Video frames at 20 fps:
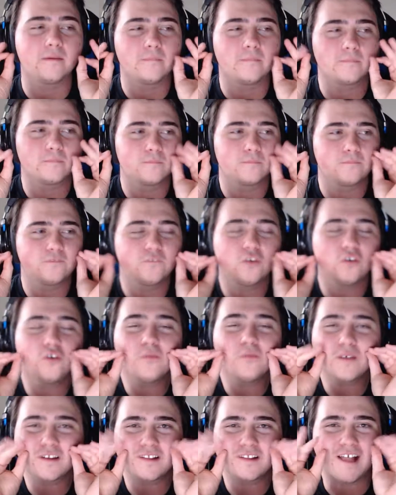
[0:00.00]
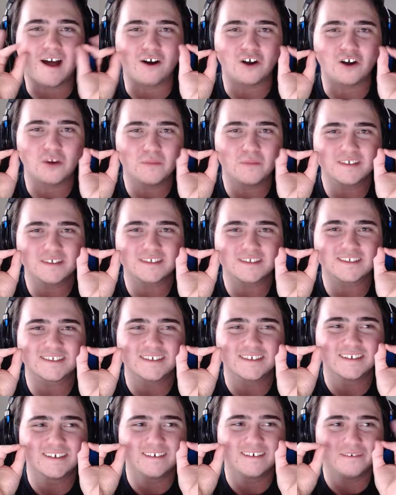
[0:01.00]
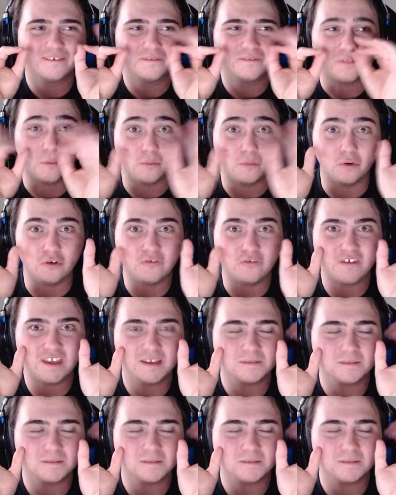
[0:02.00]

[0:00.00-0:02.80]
Full Metal Alchemist, the movie,